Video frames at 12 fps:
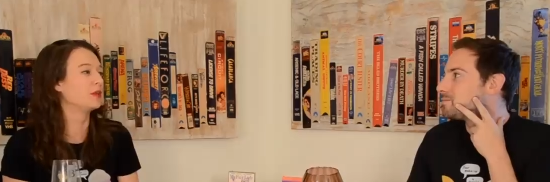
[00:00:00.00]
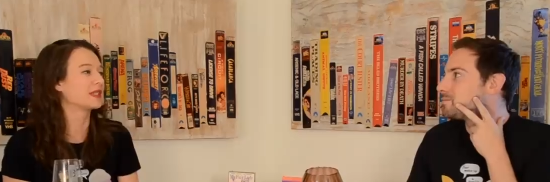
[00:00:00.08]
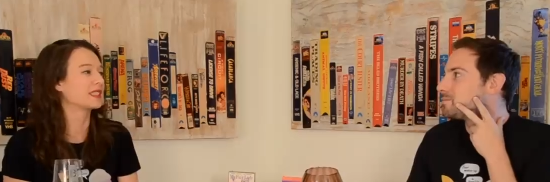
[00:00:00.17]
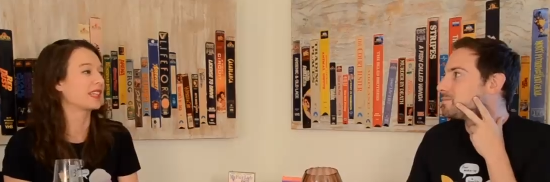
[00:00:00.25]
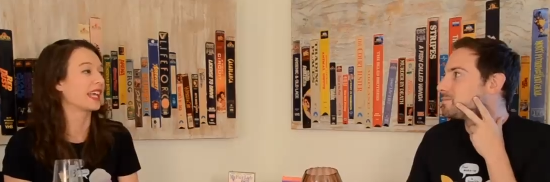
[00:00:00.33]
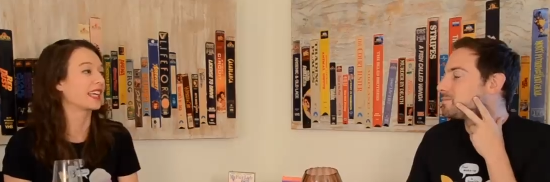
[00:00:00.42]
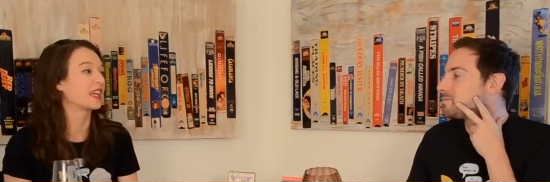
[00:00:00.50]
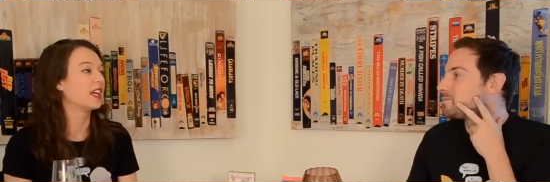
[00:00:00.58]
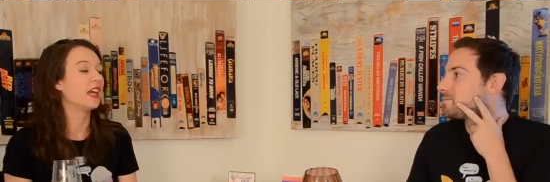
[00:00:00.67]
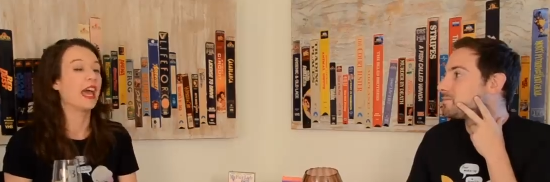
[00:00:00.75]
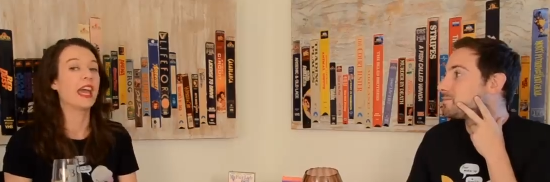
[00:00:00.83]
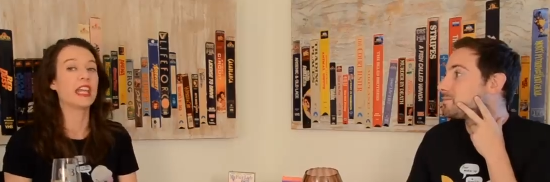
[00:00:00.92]
Speaker 1: was like,
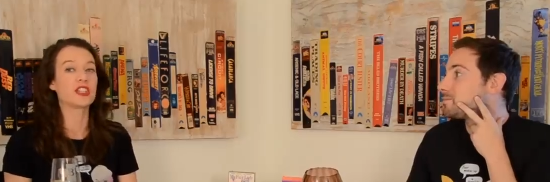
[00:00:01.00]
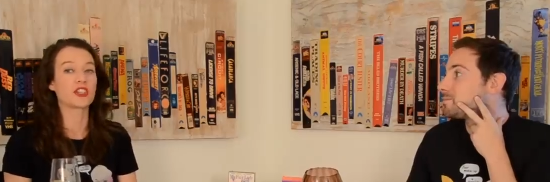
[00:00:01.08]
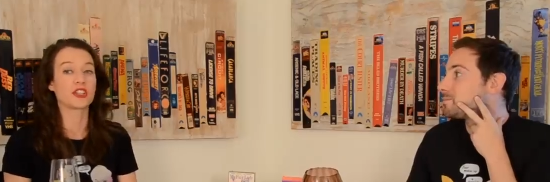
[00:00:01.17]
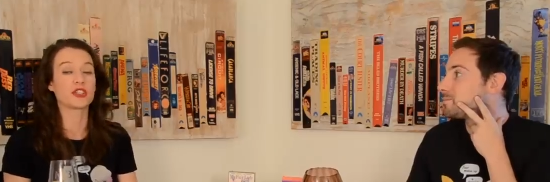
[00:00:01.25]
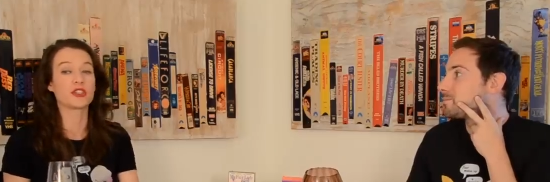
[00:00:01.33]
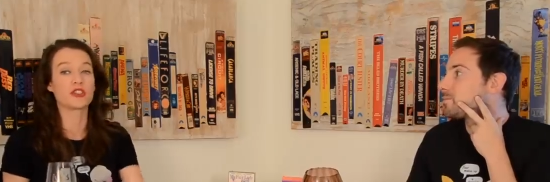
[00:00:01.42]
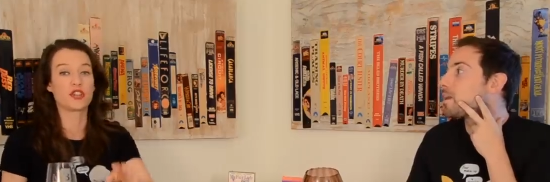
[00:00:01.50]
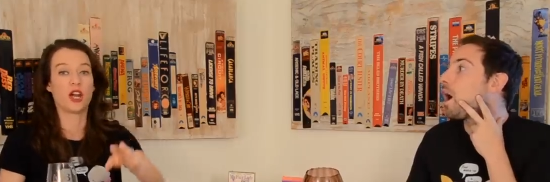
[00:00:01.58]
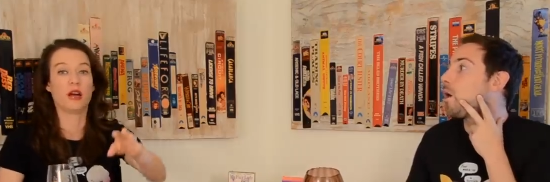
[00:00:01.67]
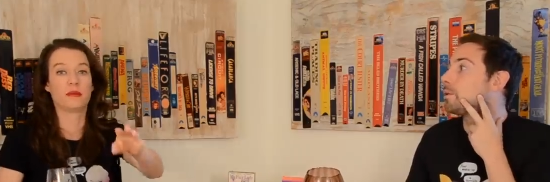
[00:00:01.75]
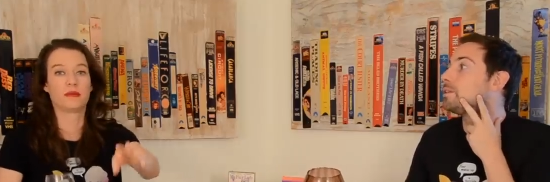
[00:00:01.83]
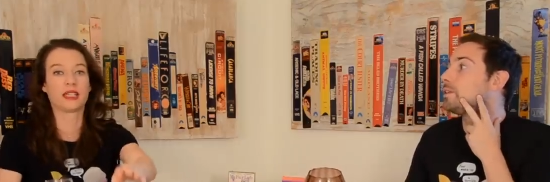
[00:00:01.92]
Asia, good oh,
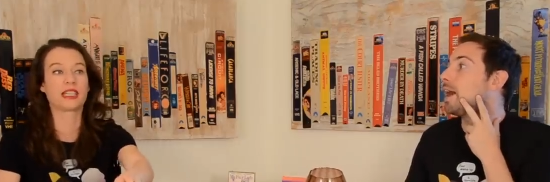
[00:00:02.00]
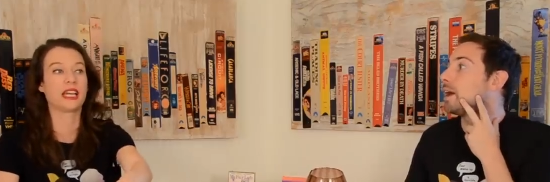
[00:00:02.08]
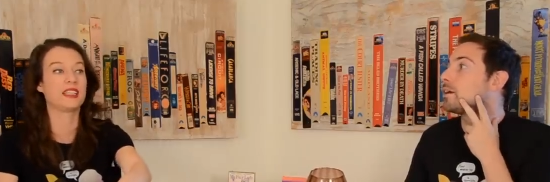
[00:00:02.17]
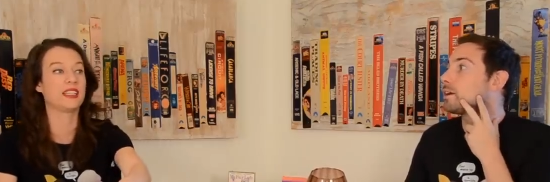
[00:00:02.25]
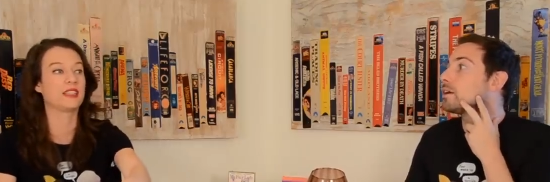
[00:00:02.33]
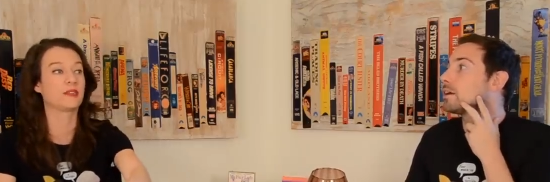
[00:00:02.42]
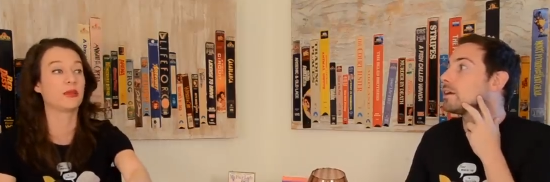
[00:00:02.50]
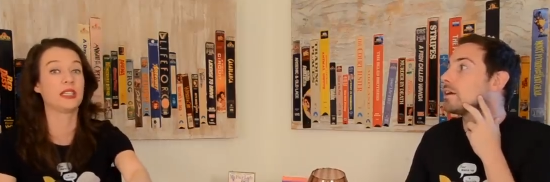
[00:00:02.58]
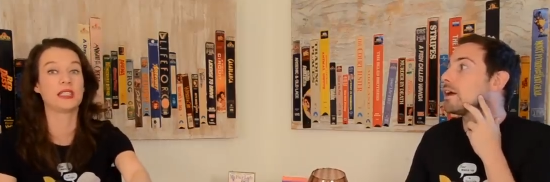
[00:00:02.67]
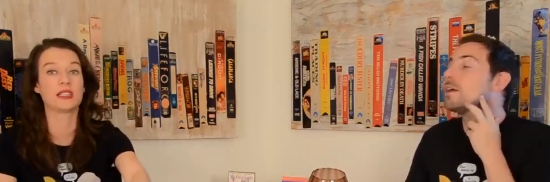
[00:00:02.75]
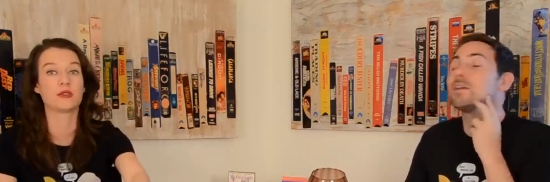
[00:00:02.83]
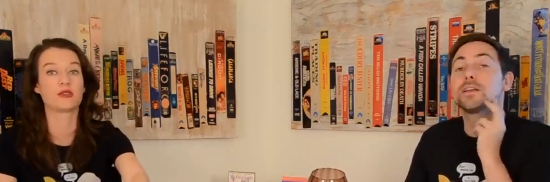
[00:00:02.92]
job. like yeah. I need, we
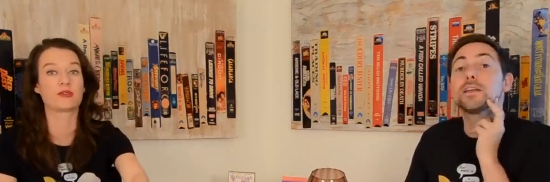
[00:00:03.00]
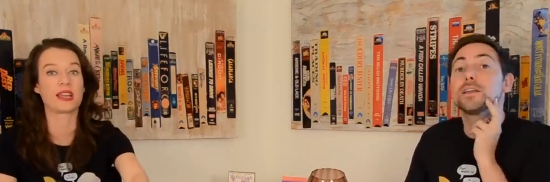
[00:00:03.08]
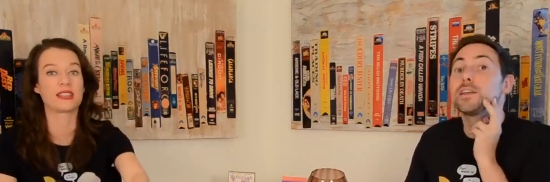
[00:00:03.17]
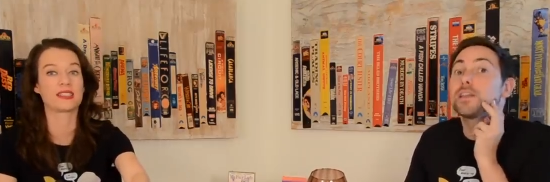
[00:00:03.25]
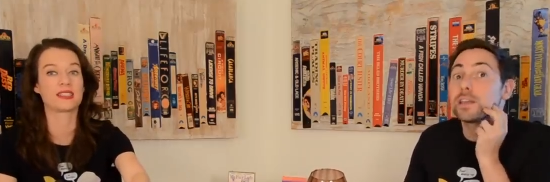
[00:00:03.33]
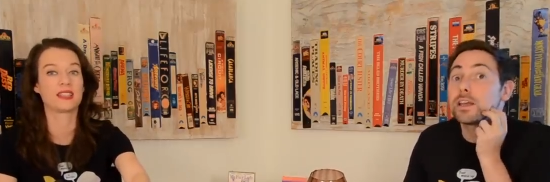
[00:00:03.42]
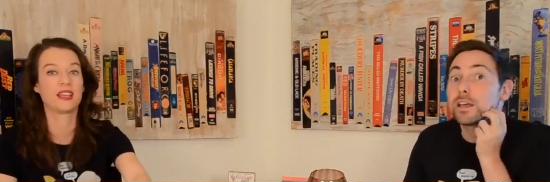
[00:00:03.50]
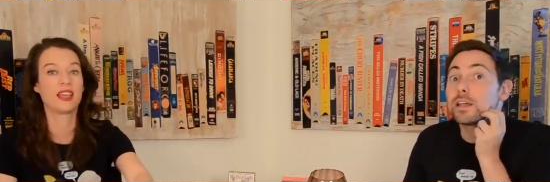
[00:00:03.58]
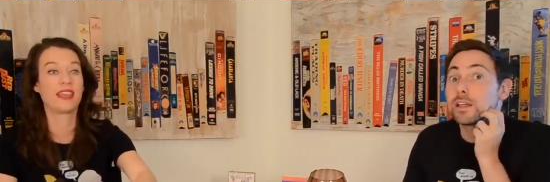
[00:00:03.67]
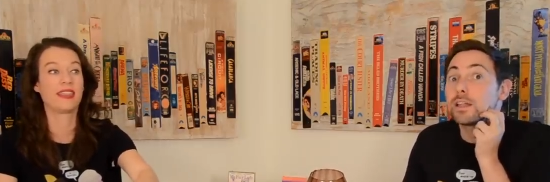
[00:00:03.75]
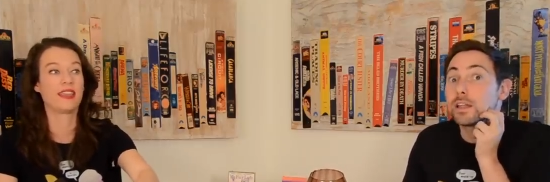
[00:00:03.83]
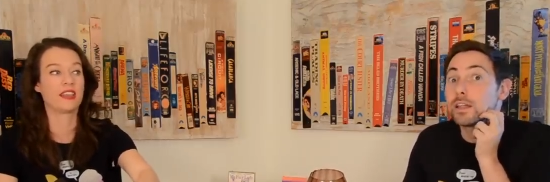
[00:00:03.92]
need to address
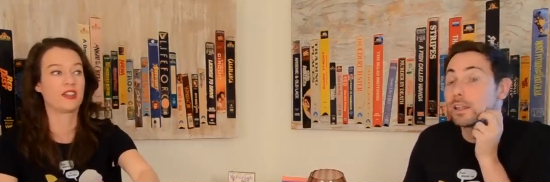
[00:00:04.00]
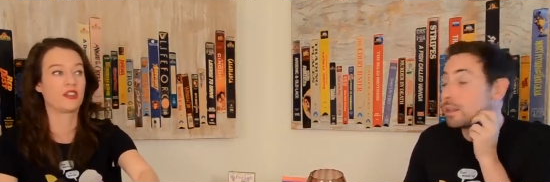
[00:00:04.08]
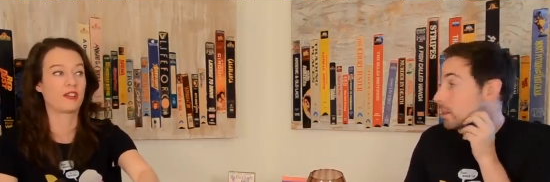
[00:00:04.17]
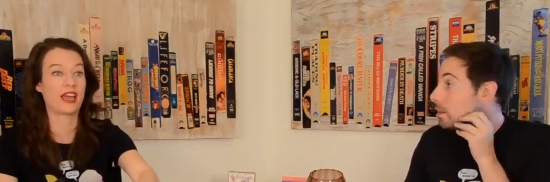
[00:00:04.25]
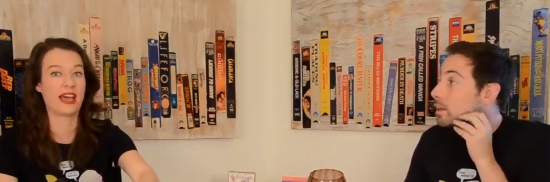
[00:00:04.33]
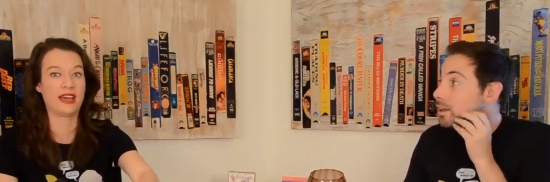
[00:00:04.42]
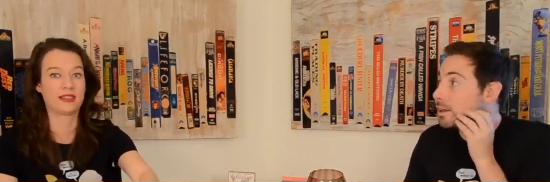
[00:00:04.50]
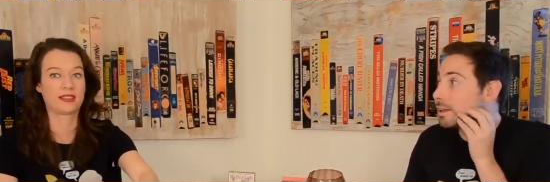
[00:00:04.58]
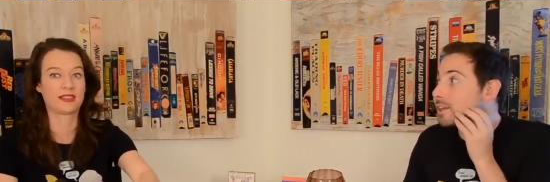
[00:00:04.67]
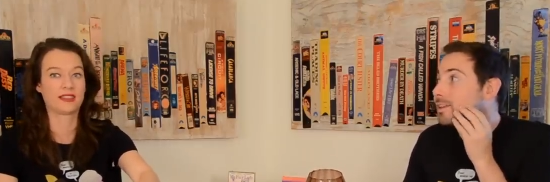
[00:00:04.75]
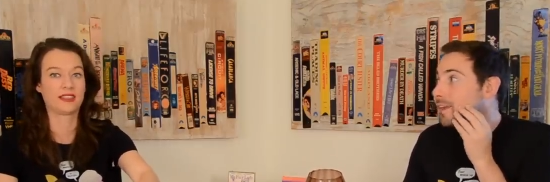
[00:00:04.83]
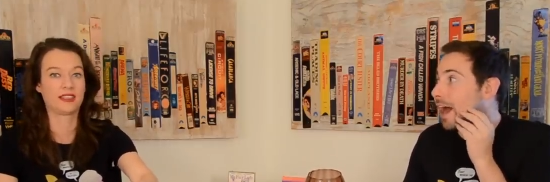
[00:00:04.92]
that your
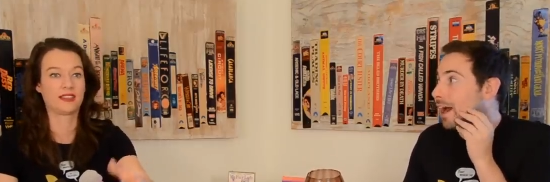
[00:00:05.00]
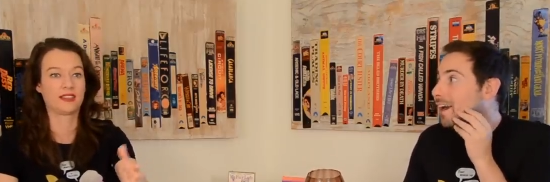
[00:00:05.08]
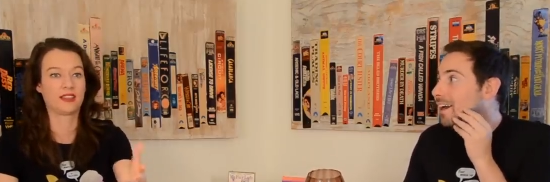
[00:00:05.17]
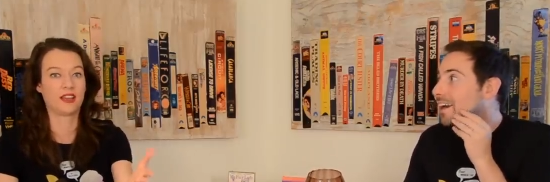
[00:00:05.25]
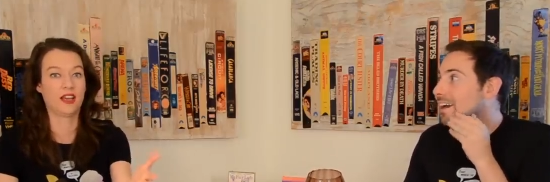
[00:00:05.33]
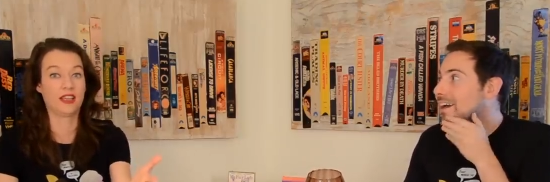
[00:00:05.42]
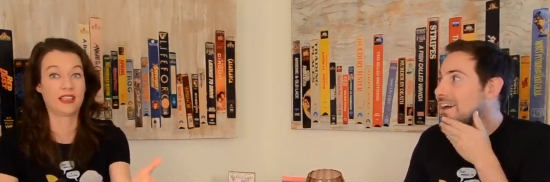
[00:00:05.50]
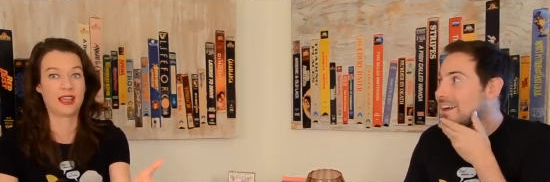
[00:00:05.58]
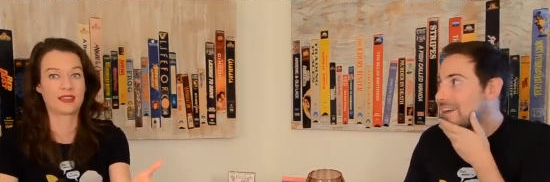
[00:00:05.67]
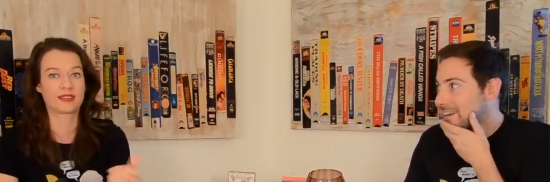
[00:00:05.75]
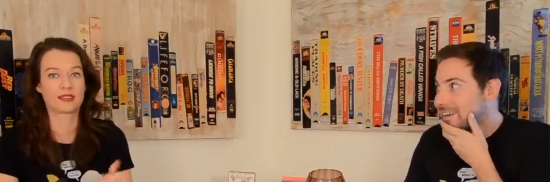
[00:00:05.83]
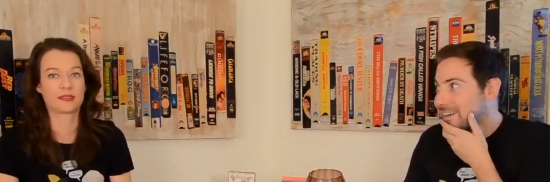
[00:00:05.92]
hat. Yeah. Uh,
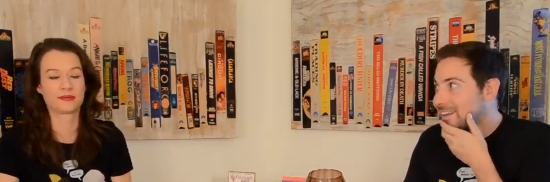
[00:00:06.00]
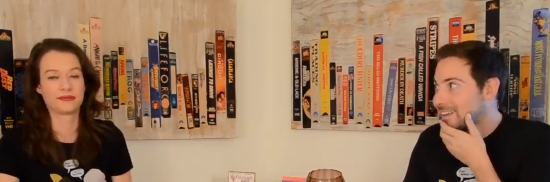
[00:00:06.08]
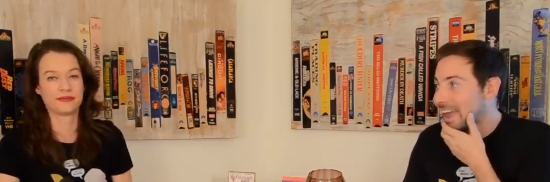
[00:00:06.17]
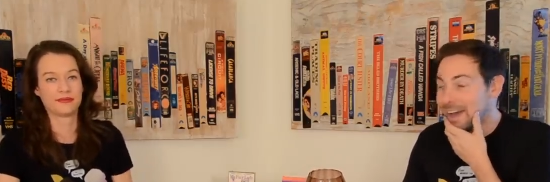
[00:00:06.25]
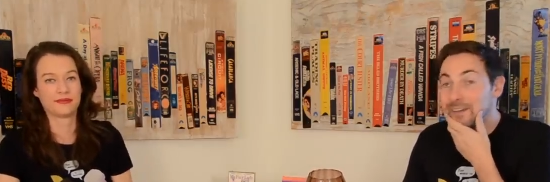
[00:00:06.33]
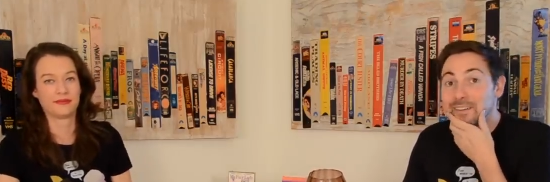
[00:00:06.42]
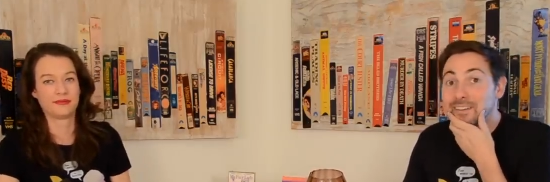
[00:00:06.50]
yes. Yeah.